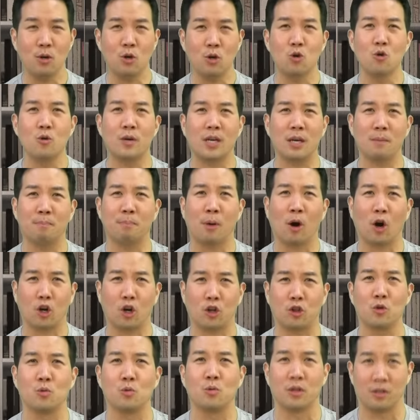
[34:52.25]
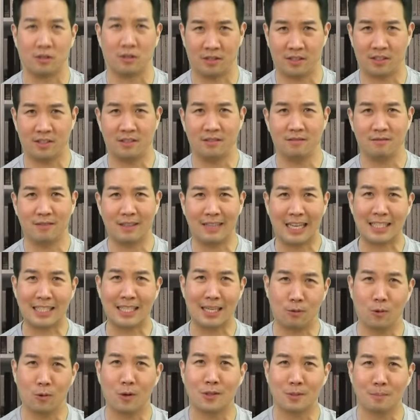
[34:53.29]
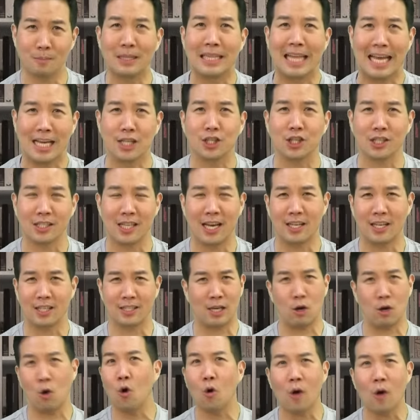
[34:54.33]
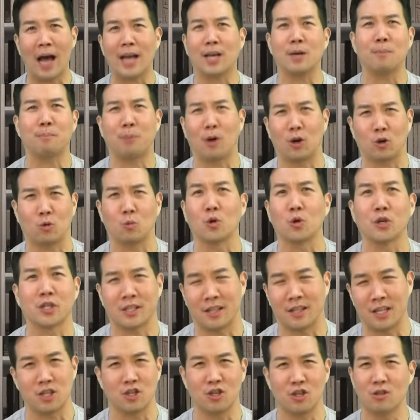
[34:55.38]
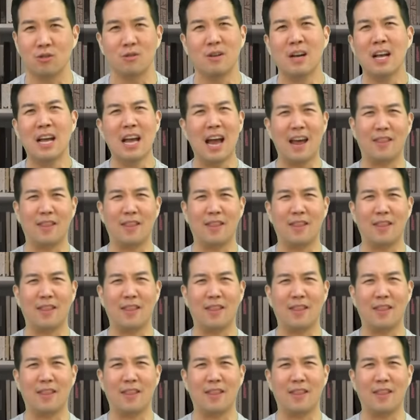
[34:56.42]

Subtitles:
Who could park the worst, right? That's like what Malaysia's like. It's like, oh, I could park worse than you.